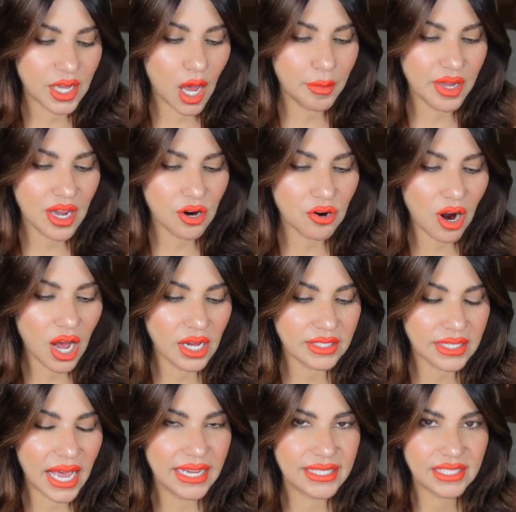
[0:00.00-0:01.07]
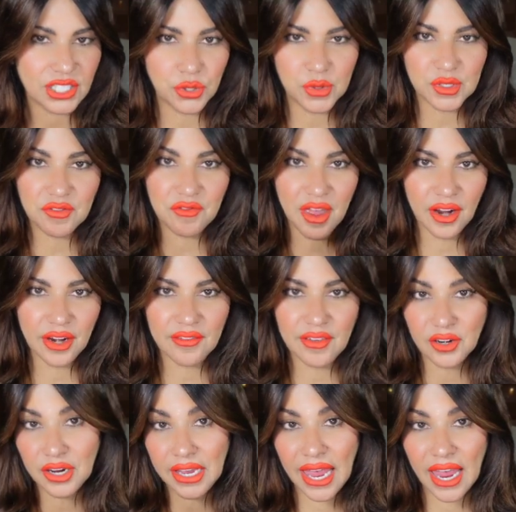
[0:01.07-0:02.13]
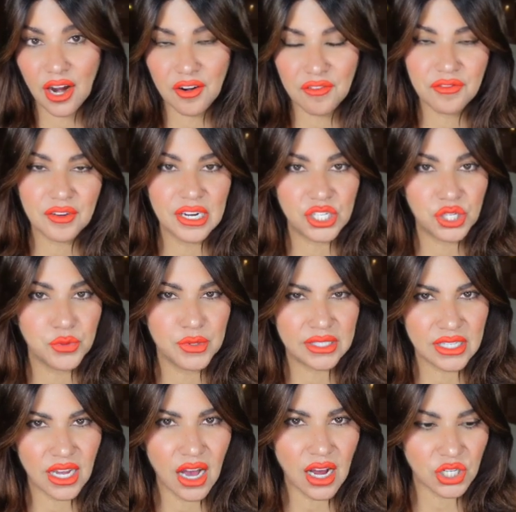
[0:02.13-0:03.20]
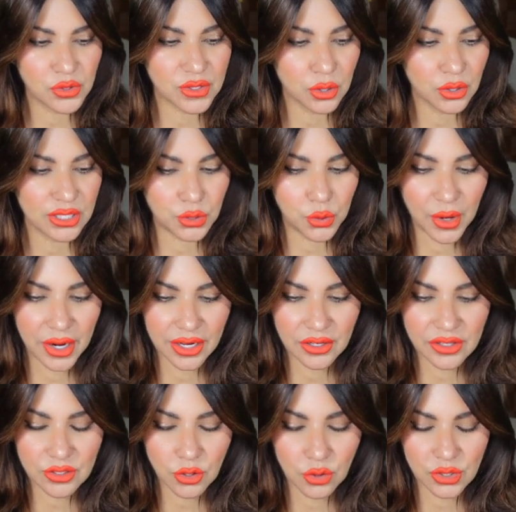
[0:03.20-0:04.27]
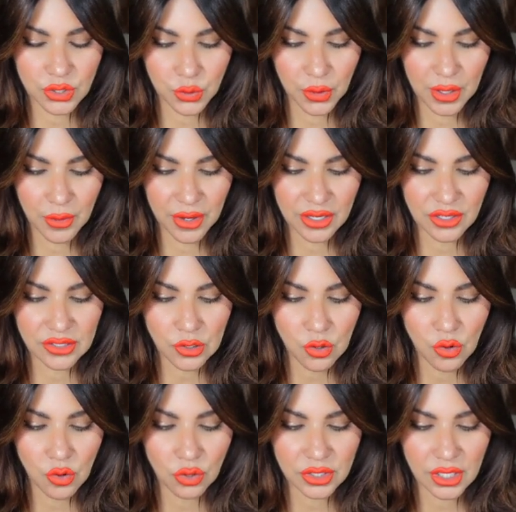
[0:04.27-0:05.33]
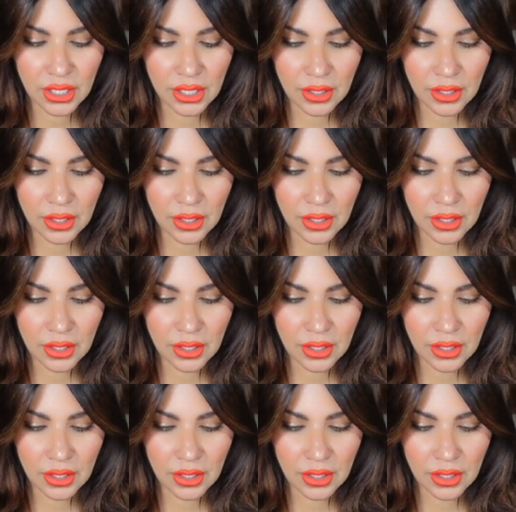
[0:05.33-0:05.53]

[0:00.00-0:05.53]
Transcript: coming across as she was very, very carefree. She was young. She was only 20 years old or 21 years old.